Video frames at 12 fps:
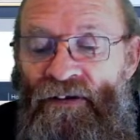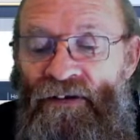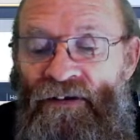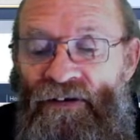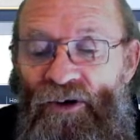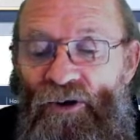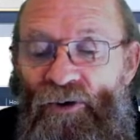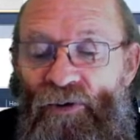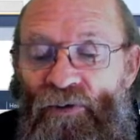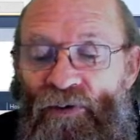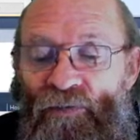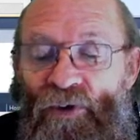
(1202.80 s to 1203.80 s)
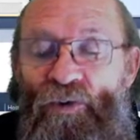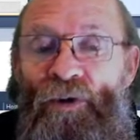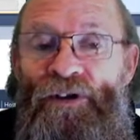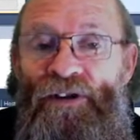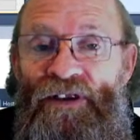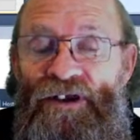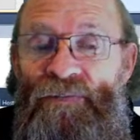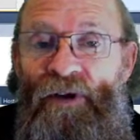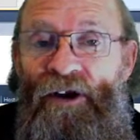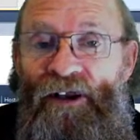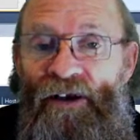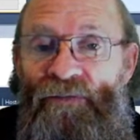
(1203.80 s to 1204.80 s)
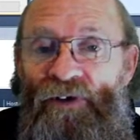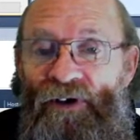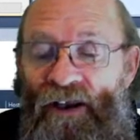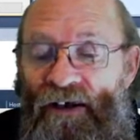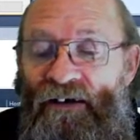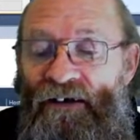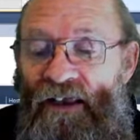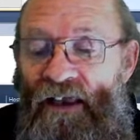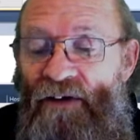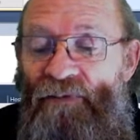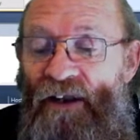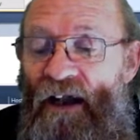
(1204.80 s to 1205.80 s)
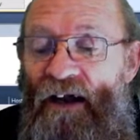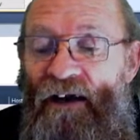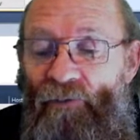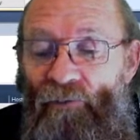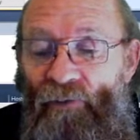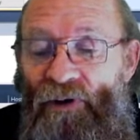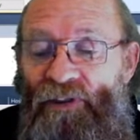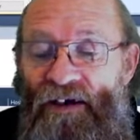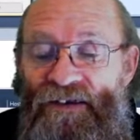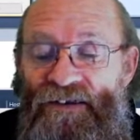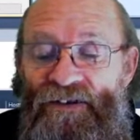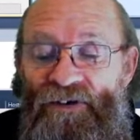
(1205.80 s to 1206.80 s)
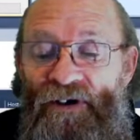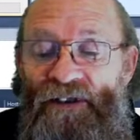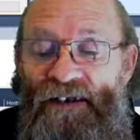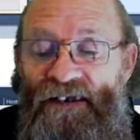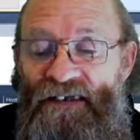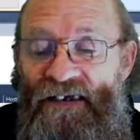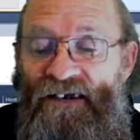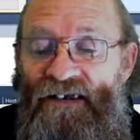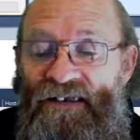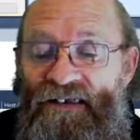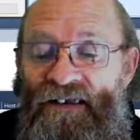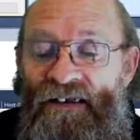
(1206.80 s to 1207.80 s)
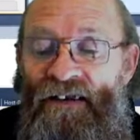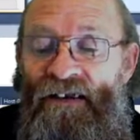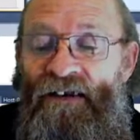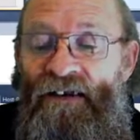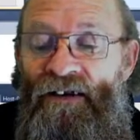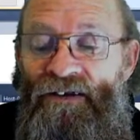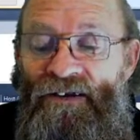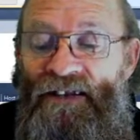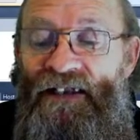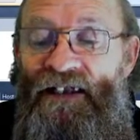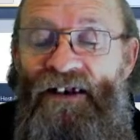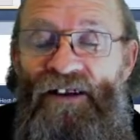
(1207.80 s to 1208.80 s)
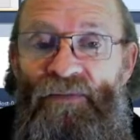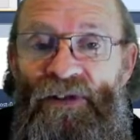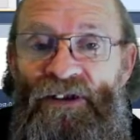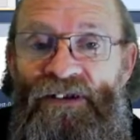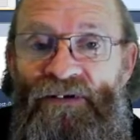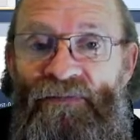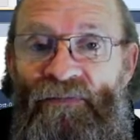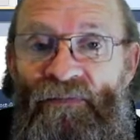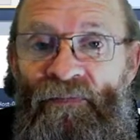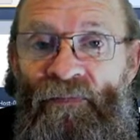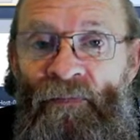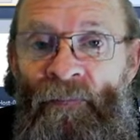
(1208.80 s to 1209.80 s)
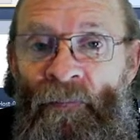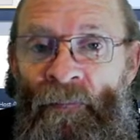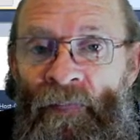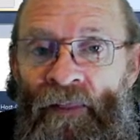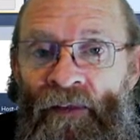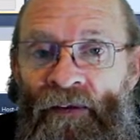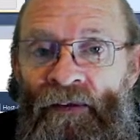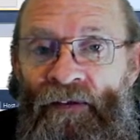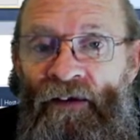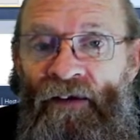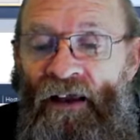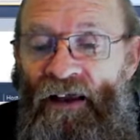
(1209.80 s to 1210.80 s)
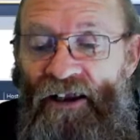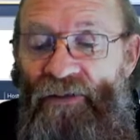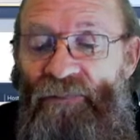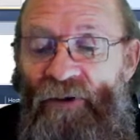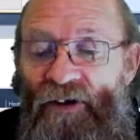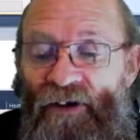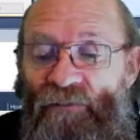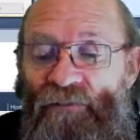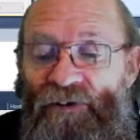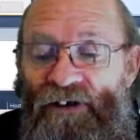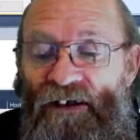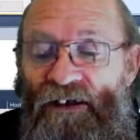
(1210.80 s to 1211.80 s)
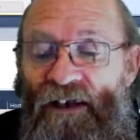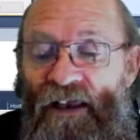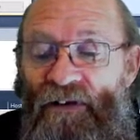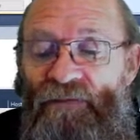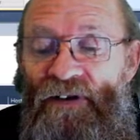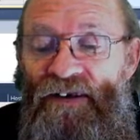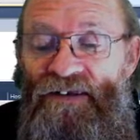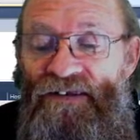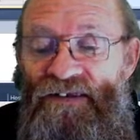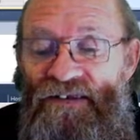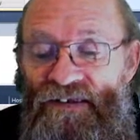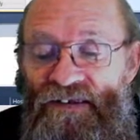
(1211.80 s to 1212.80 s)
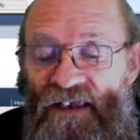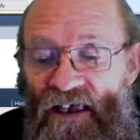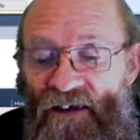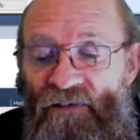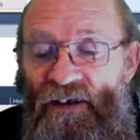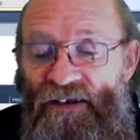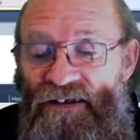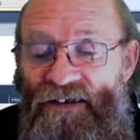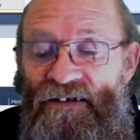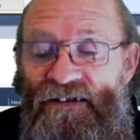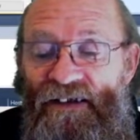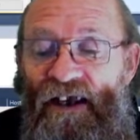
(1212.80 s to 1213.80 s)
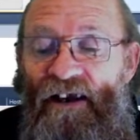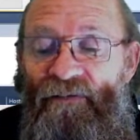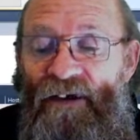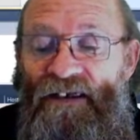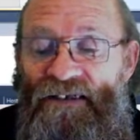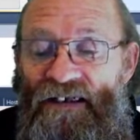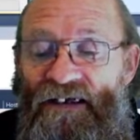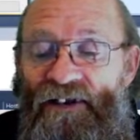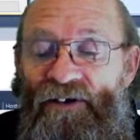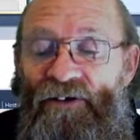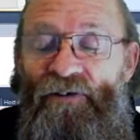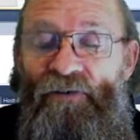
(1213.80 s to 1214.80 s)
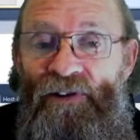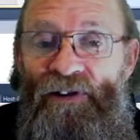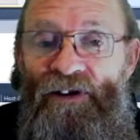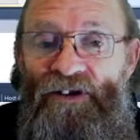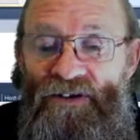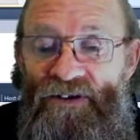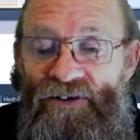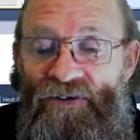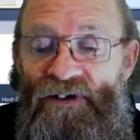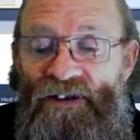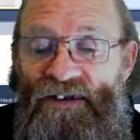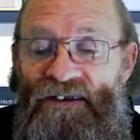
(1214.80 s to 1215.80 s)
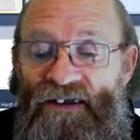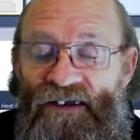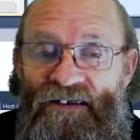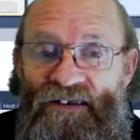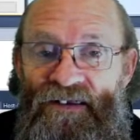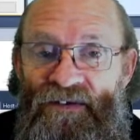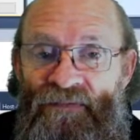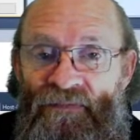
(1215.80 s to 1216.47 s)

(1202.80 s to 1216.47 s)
So if you want this program to run every 1200 seconds, just clear the bit and that program will run every single time exactly on 1200 seconds.